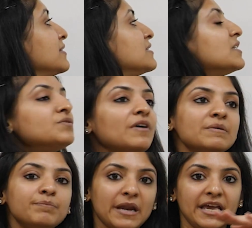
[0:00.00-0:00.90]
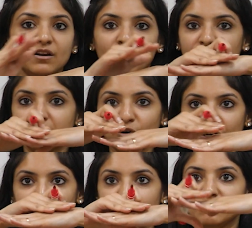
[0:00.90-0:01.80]
This is one plane of the
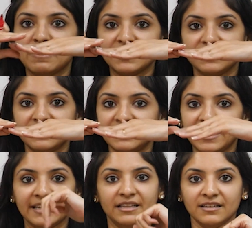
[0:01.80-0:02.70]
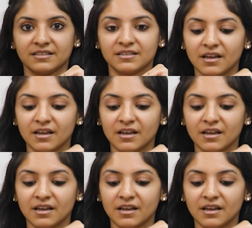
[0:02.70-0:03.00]
molecule. Imagine it like this.